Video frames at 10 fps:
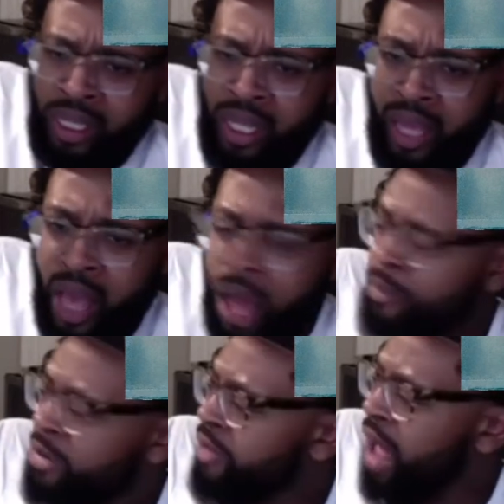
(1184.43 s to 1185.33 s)
I
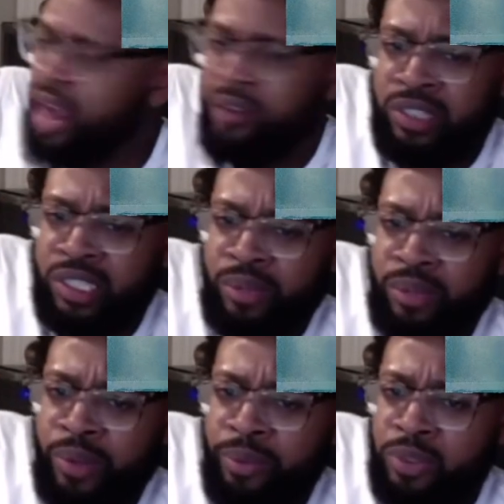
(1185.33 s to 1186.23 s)
mean, I even seen
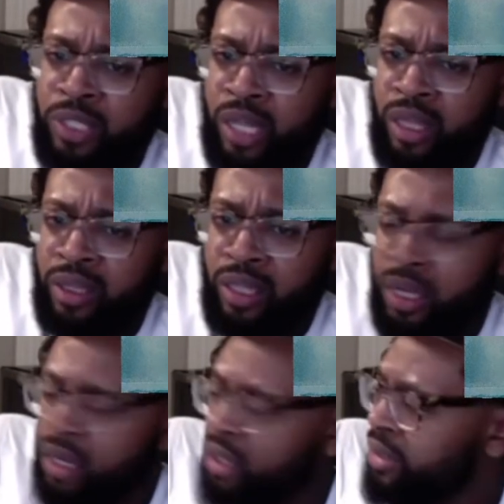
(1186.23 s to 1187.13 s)
people selling
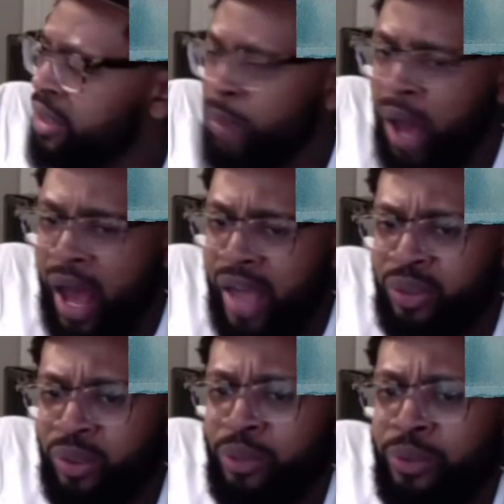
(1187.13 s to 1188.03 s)
the box
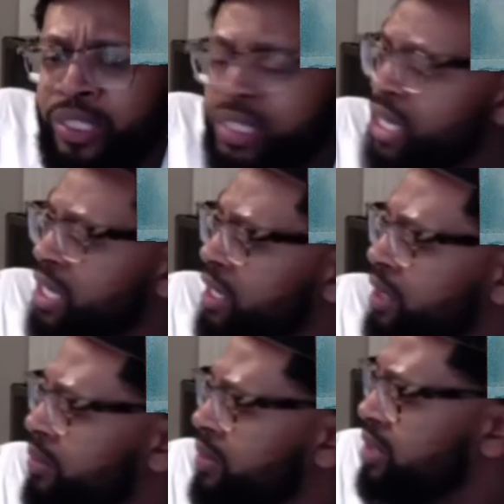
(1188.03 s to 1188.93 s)
with the receipt and
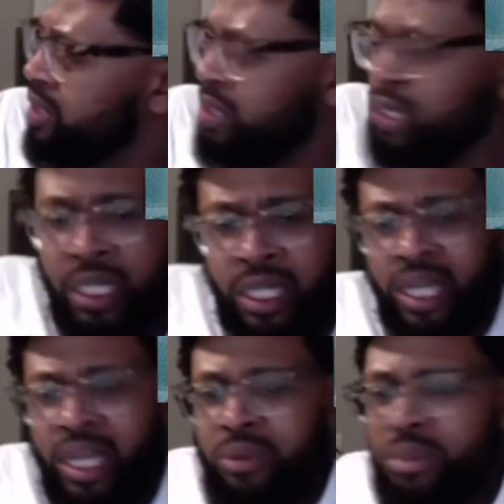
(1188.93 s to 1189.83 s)
was
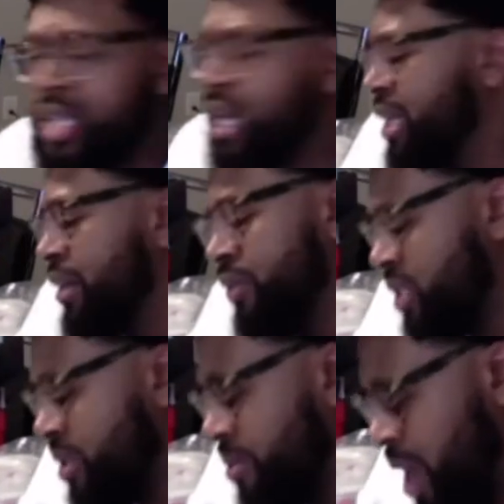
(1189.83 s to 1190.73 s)
selling it for
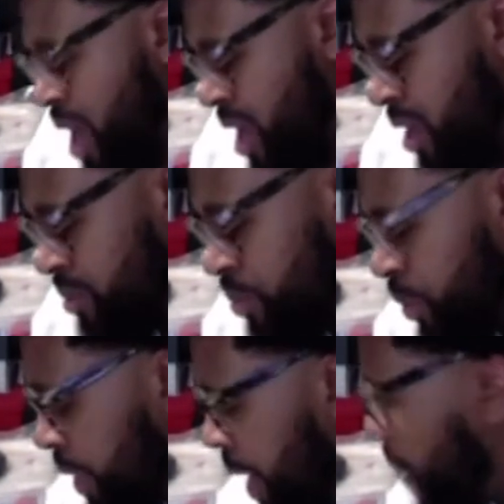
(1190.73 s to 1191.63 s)
some
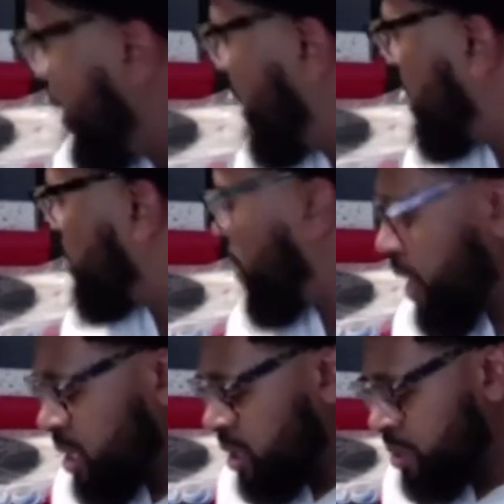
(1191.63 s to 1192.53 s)
pretty outrageous
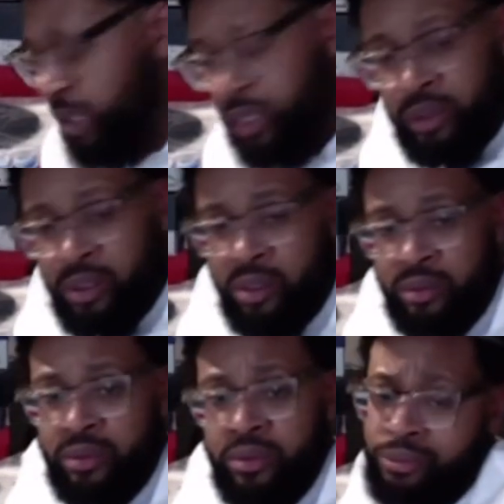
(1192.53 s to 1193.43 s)
prices. But it
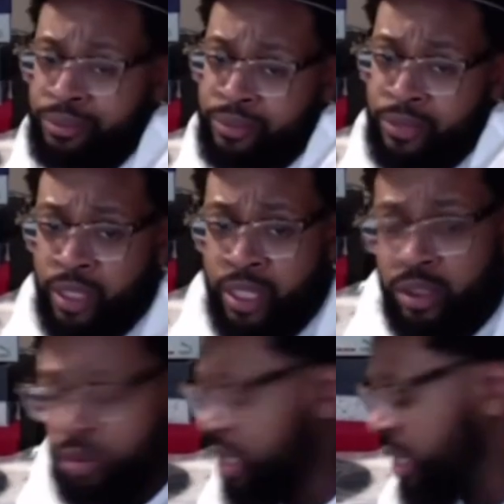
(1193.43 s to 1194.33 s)
is what it is.